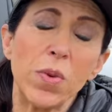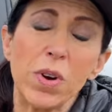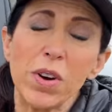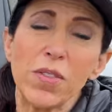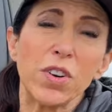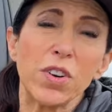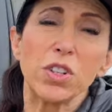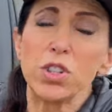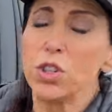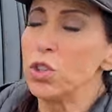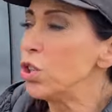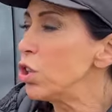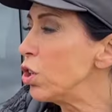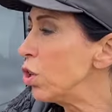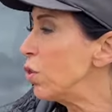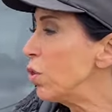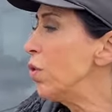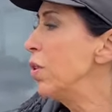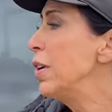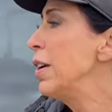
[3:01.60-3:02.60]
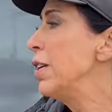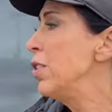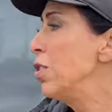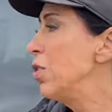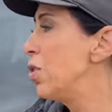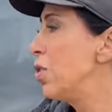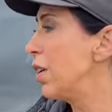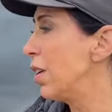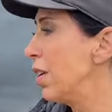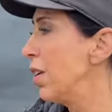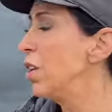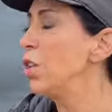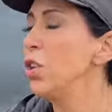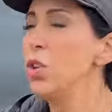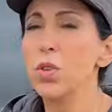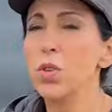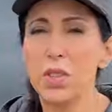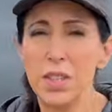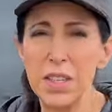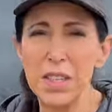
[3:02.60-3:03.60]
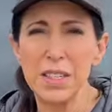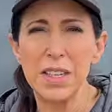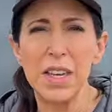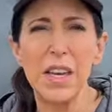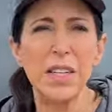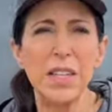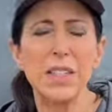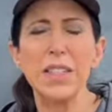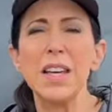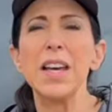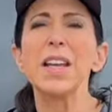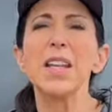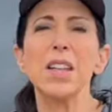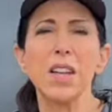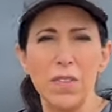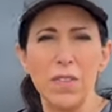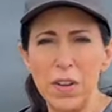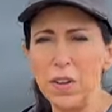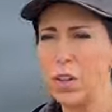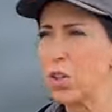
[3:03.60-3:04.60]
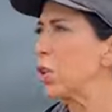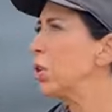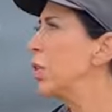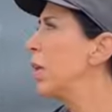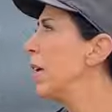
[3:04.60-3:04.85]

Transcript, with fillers: whatever it is you do, you can use these keys to get in the vehicle